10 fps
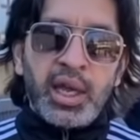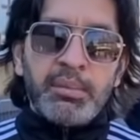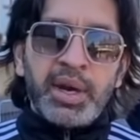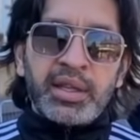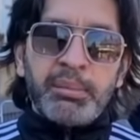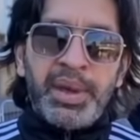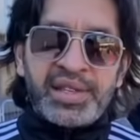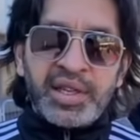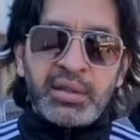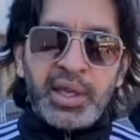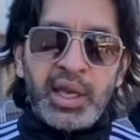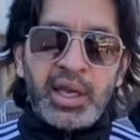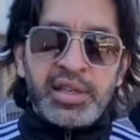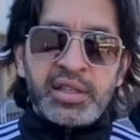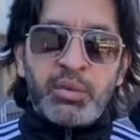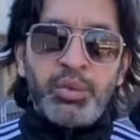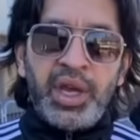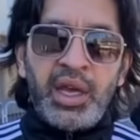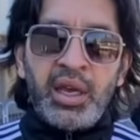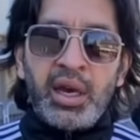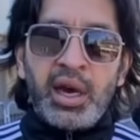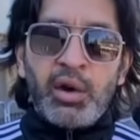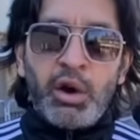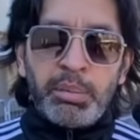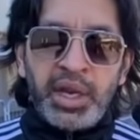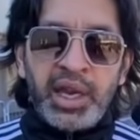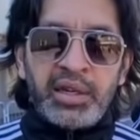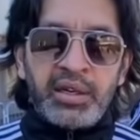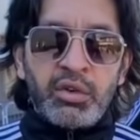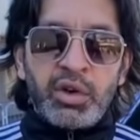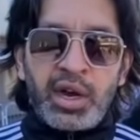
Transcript: But the basic thing is that we are obligated to